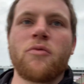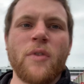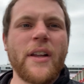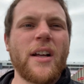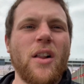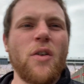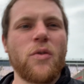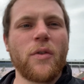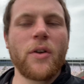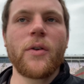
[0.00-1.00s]
really
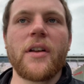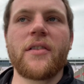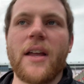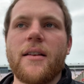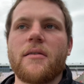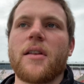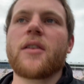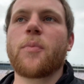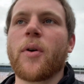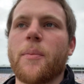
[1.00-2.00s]
close with Lucas, that
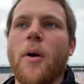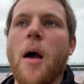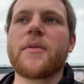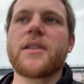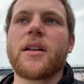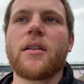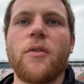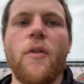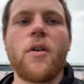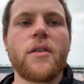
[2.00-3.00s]
that's pretty promising
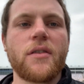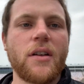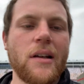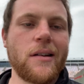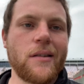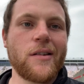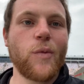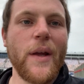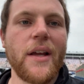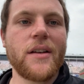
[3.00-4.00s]
as far as to,
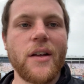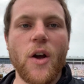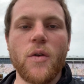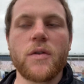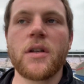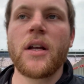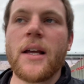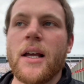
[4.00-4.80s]
this weekend goes.